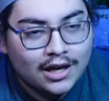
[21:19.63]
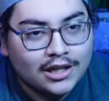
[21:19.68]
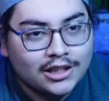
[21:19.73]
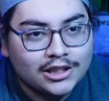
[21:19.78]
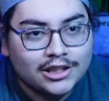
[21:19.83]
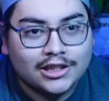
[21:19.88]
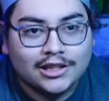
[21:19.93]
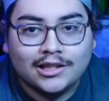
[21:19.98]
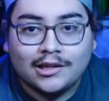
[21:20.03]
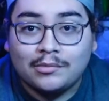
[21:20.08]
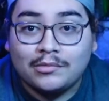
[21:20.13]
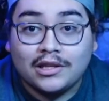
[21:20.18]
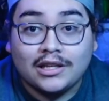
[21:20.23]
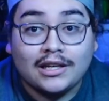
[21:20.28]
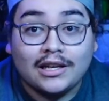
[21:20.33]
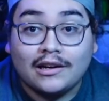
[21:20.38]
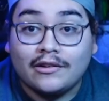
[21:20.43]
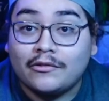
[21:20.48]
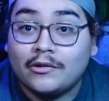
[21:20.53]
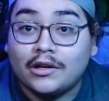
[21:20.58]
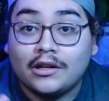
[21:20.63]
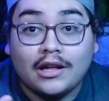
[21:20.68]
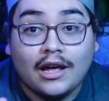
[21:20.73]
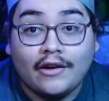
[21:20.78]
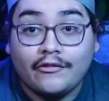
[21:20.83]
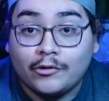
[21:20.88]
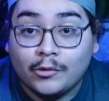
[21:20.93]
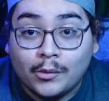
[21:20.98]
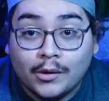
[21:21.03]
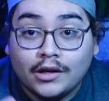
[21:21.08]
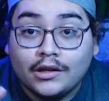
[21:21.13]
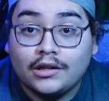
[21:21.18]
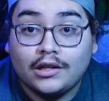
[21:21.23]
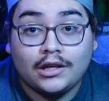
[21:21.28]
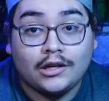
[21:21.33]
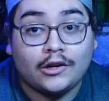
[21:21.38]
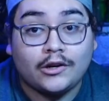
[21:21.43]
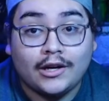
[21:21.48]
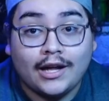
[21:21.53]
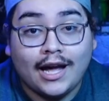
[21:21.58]
She's ended up seeing everyone
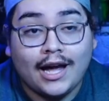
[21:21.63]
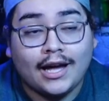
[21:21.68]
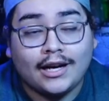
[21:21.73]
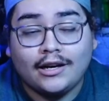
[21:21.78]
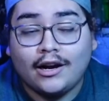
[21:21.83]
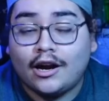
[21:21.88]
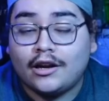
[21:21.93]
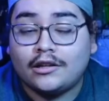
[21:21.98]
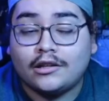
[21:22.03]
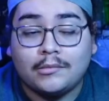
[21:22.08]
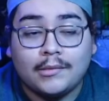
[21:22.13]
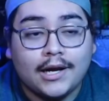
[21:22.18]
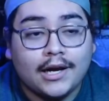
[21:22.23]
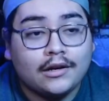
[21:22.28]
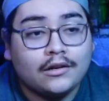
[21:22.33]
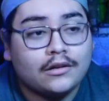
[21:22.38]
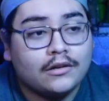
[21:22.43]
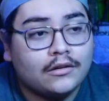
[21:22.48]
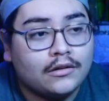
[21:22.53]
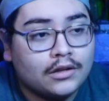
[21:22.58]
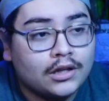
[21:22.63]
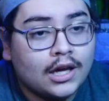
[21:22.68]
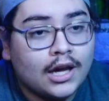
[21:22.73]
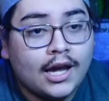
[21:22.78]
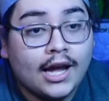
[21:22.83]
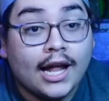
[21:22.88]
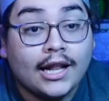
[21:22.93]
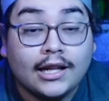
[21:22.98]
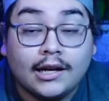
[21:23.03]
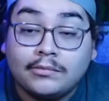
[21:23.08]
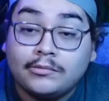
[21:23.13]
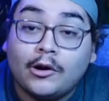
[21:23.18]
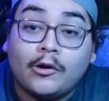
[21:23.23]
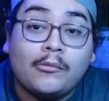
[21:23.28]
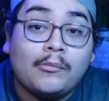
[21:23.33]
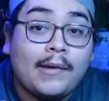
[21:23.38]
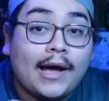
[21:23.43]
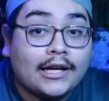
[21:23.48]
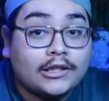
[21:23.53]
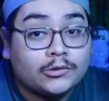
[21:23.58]
seeing her dad, got some answers, ended up
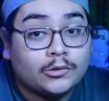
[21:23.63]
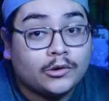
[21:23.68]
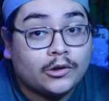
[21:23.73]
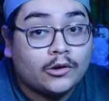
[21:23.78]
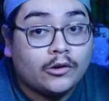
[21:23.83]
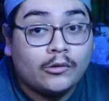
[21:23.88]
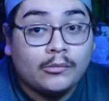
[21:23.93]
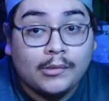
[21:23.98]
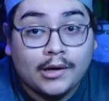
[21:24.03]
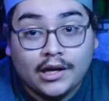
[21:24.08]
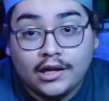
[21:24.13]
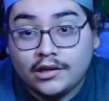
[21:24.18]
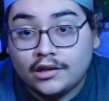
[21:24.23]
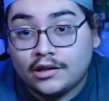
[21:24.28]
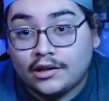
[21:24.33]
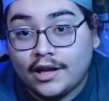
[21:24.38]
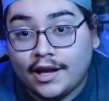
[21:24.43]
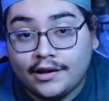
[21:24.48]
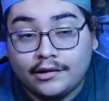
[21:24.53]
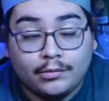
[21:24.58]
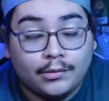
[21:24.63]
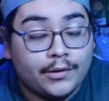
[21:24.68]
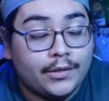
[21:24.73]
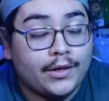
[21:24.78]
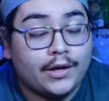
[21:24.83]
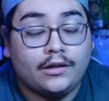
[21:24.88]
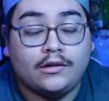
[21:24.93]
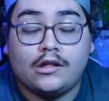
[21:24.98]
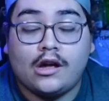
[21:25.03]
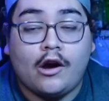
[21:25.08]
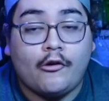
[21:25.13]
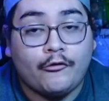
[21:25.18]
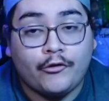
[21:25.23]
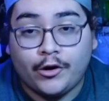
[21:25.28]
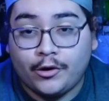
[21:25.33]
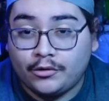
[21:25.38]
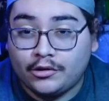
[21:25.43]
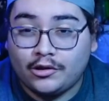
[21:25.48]
going back to her home base, and that's when things got real.